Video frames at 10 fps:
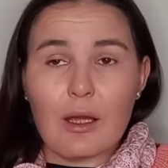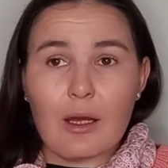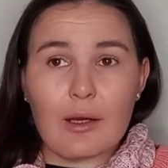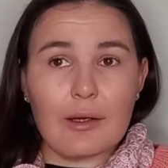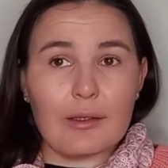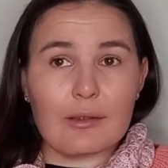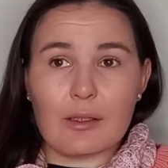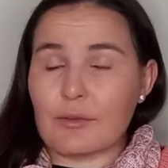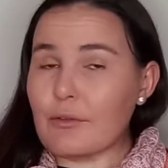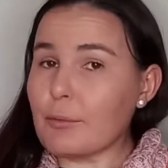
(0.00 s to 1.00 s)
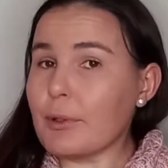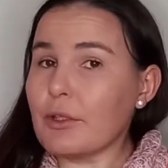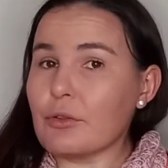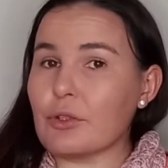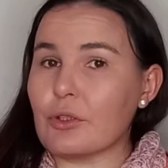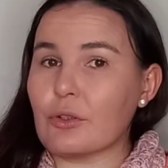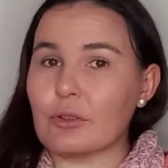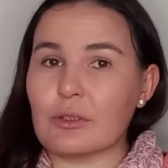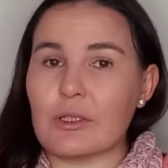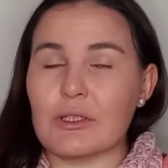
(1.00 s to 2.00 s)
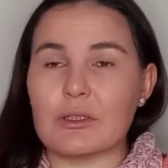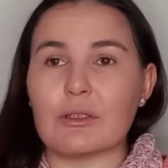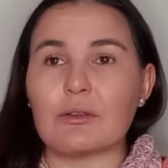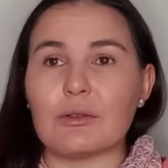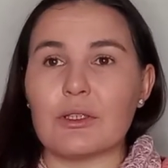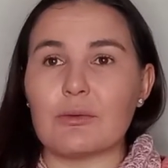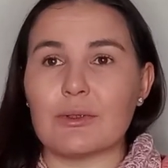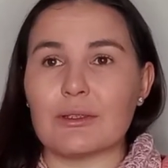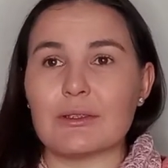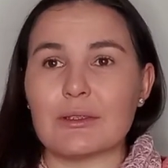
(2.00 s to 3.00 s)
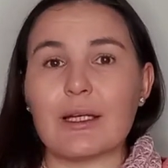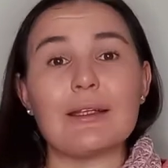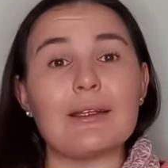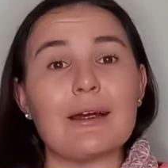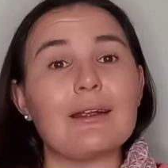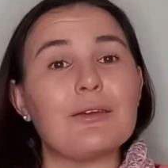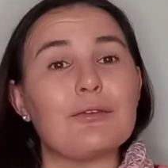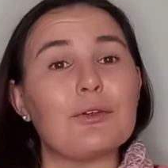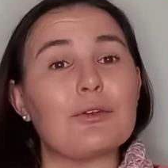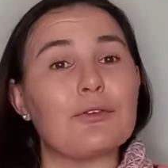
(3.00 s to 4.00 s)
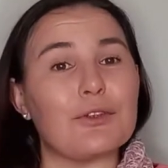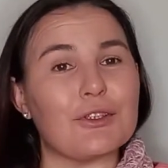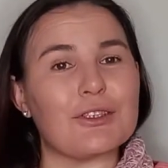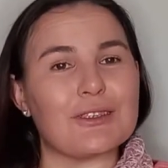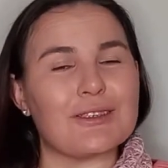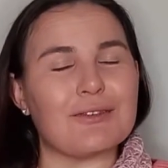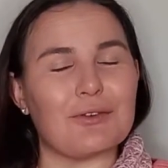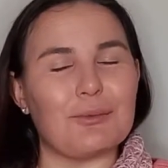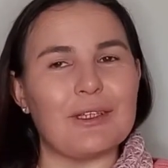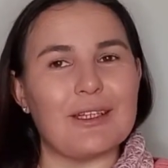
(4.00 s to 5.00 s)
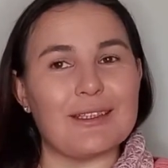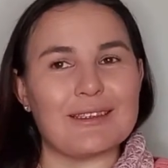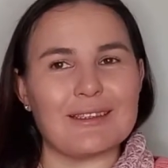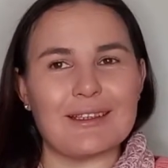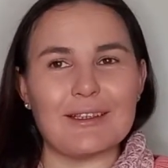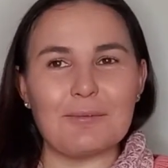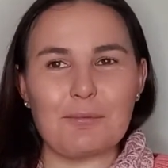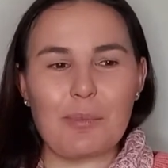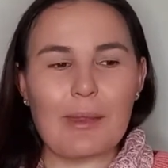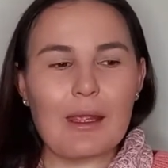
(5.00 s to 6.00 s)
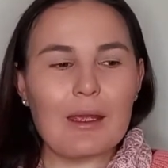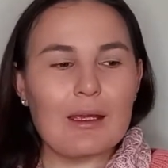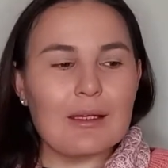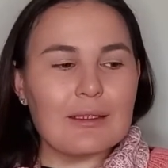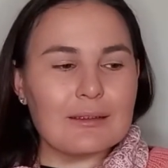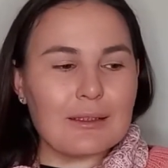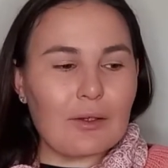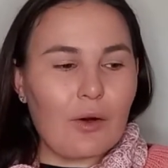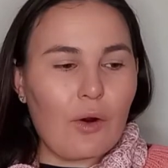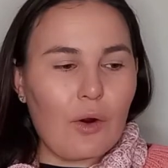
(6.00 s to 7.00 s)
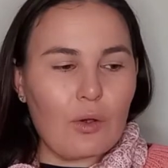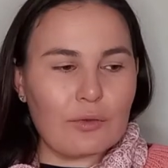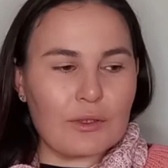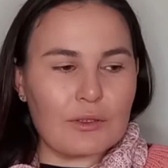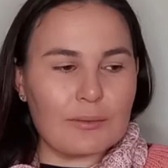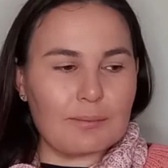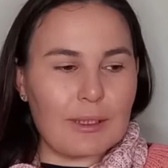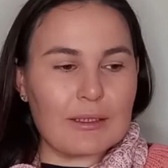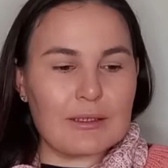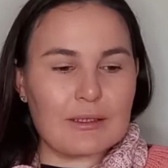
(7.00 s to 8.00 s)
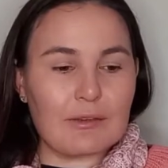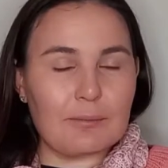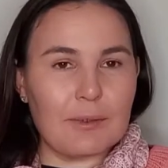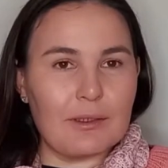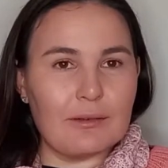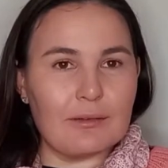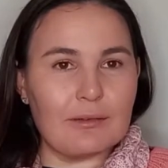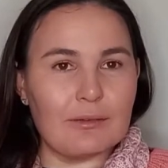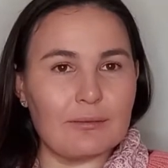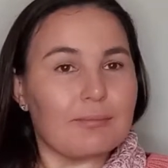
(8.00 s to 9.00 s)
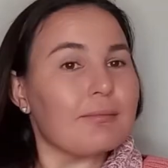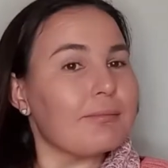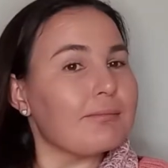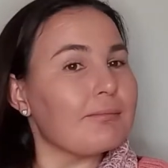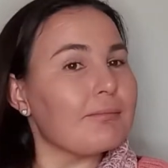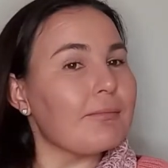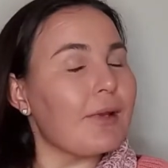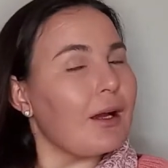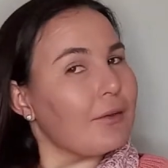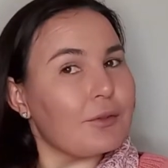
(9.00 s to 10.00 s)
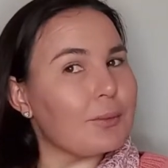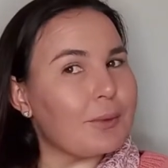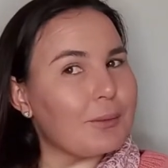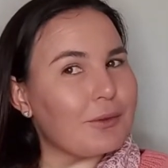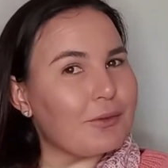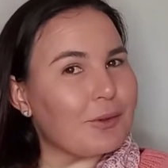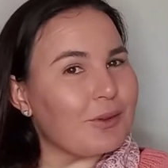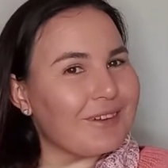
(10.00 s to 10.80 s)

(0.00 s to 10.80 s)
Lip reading: and I've never been to the Yarn Tree, so it was a day full of firsts for me yesterday. All of the places I've been, I've not been before.